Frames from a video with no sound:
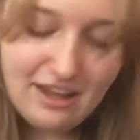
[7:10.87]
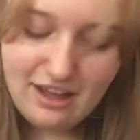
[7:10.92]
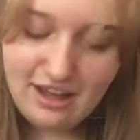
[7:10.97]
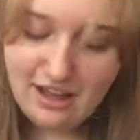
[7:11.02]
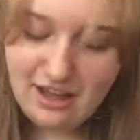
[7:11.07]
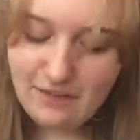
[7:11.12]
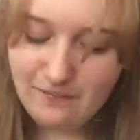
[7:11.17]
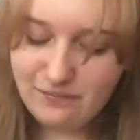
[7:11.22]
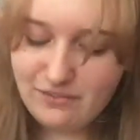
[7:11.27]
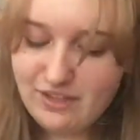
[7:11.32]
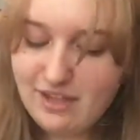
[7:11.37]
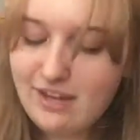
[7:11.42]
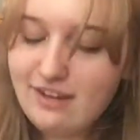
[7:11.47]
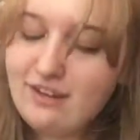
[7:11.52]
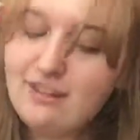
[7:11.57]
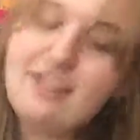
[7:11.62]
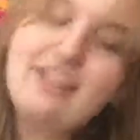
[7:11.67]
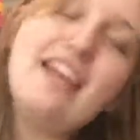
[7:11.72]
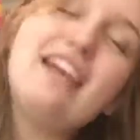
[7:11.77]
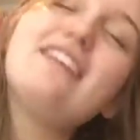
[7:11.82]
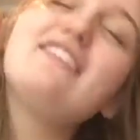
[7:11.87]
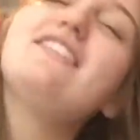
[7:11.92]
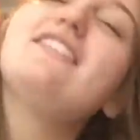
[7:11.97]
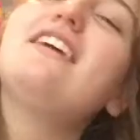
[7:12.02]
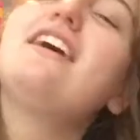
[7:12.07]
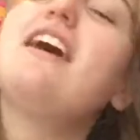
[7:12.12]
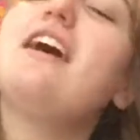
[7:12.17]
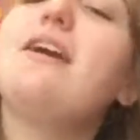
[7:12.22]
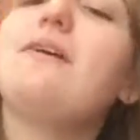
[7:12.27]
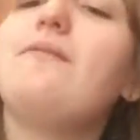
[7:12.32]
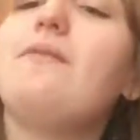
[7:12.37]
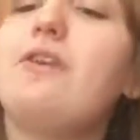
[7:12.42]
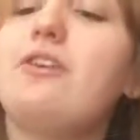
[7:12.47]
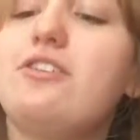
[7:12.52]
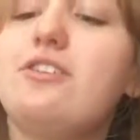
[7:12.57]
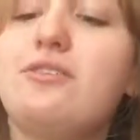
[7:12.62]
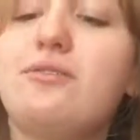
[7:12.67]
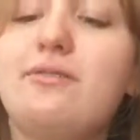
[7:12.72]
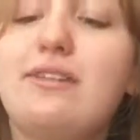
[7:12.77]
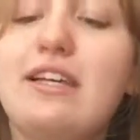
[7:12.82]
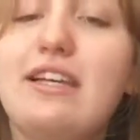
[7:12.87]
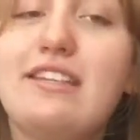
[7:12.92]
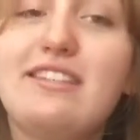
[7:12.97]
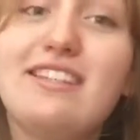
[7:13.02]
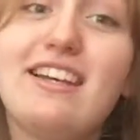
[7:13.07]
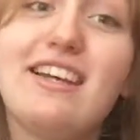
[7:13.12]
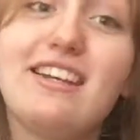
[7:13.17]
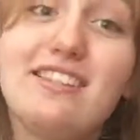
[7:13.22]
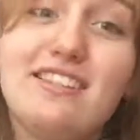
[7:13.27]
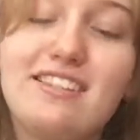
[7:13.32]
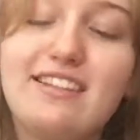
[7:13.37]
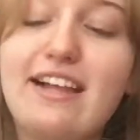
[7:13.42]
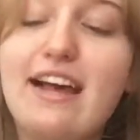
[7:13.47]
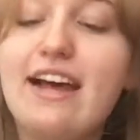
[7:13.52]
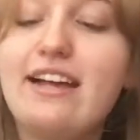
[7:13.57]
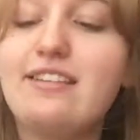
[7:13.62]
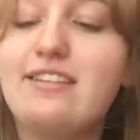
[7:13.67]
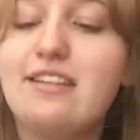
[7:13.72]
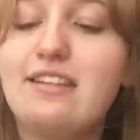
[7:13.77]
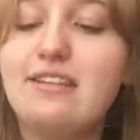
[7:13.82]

Um, then next I want to read, second to last,